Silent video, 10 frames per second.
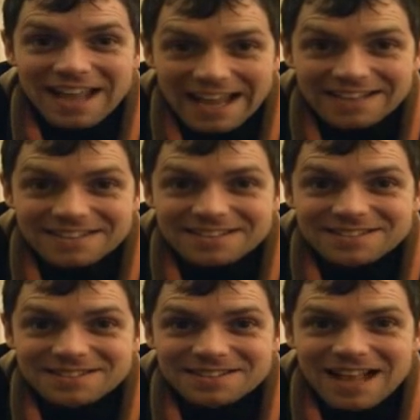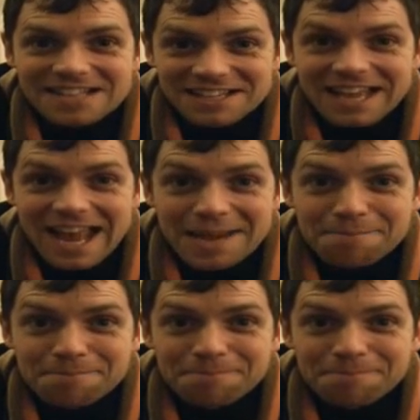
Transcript: it as a game.